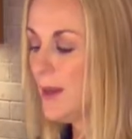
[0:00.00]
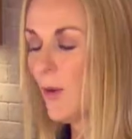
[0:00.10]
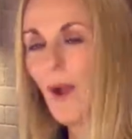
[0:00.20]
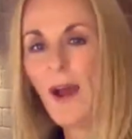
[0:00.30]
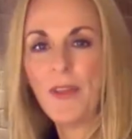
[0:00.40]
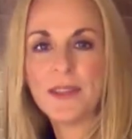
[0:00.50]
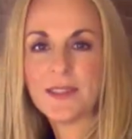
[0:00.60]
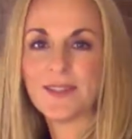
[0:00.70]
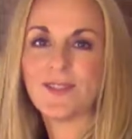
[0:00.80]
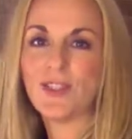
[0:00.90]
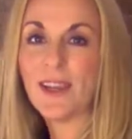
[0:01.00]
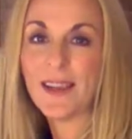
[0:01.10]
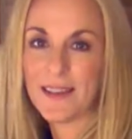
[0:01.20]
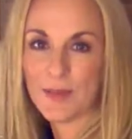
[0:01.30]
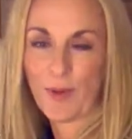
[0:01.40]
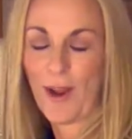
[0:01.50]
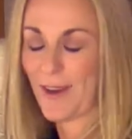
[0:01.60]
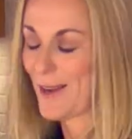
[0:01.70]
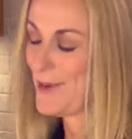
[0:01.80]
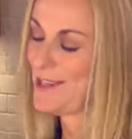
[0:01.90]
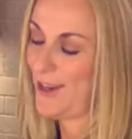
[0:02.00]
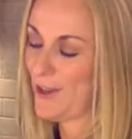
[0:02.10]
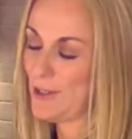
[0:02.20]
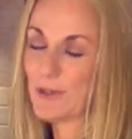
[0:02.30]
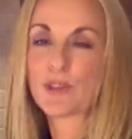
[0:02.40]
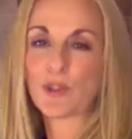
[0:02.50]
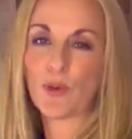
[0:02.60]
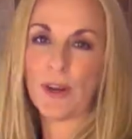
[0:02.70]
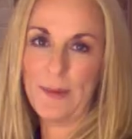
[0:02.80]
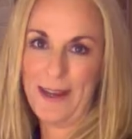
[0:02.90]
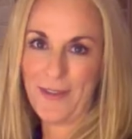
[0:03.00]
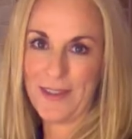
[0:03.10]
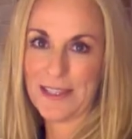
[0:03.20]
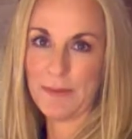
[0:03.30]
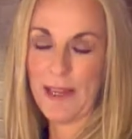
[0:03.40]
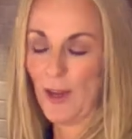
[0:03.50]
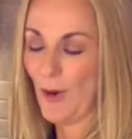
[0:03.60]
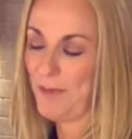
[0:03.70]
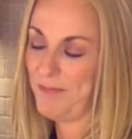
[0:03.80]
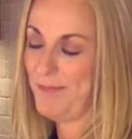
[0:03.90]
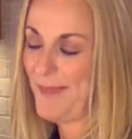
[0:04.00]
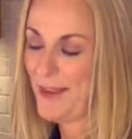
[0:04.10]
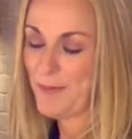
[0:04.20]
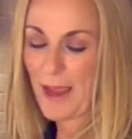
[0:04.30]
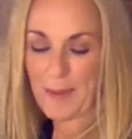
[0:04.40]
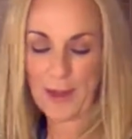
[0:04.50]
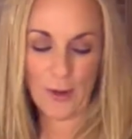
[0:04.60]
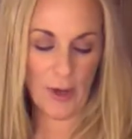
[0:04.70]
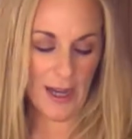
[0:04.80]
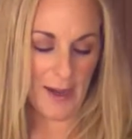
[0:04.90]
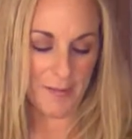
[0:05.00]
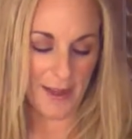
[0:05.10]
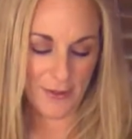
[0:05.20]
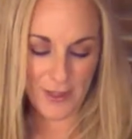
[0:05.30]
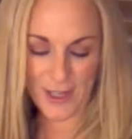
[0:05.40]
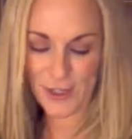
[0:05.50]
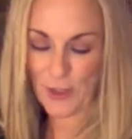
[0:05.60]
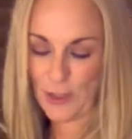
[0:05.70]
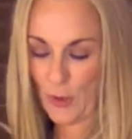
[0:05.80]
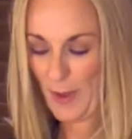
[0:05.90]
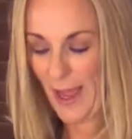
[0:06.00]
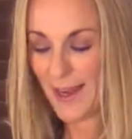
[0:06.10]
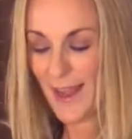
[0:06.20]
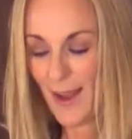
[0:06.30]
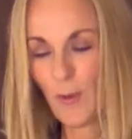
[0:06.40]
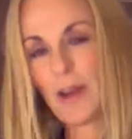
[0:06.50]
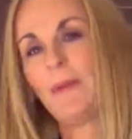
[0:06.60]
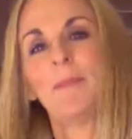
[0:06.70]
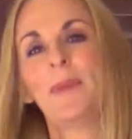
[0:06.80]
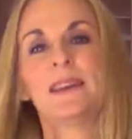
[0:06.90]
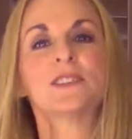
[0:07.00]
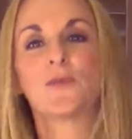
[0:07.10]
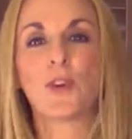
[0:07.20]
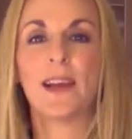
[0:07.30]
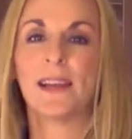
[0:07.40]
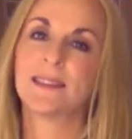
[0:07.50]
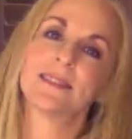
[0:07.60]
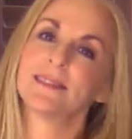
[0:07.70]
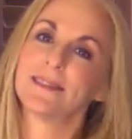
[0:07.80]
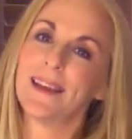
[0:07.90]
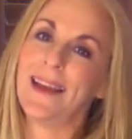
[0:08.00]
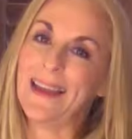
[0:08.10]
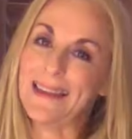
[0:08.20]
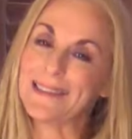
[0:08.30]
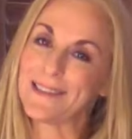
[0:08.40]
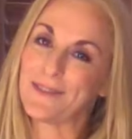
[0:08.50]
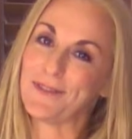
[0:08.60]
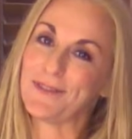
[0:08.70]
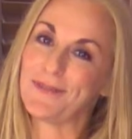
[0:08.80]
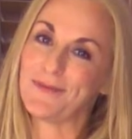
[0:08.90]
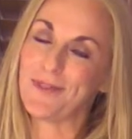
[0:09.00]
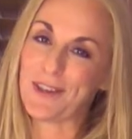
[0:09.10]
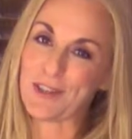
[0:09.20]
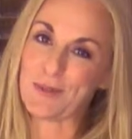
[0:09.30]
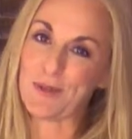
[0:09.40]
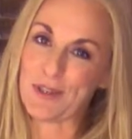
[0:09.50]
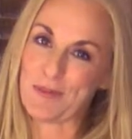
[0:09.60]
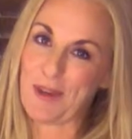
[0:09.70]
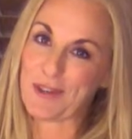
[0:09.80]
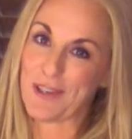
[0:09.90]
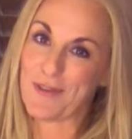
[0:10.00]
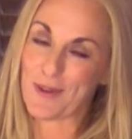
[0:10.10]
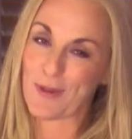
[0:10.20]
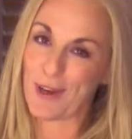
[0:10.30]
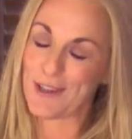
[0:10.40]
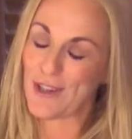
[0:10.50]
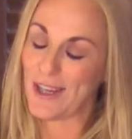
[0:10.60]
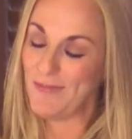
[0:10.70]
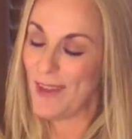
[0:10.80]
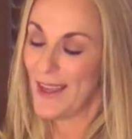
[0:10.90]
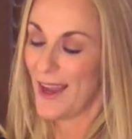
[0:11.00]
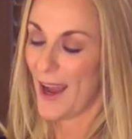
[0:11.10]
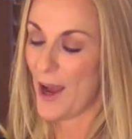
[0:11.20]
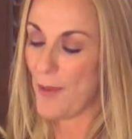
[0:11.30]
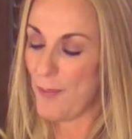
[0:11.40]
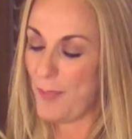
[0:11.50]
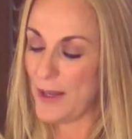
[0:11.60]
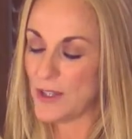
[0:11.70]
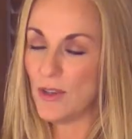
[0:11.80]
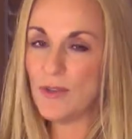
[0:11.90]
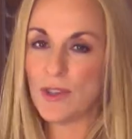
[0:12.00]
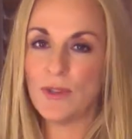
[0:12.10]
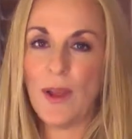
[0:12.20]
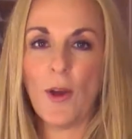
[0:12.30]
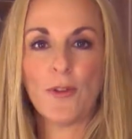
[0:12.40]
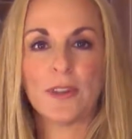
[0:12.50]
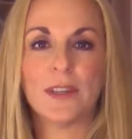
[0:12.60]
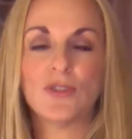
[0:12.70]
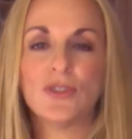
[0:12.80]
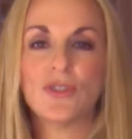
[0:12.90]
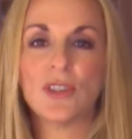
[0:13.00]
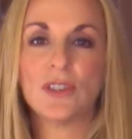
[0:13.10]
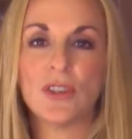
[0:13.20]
While this chicken is browning, let me tell you a little story about this meal, and maybe it'll touch you a little bit. One of my best friends hates vegetables, especially if they're crunchy, but due to health conditions, she's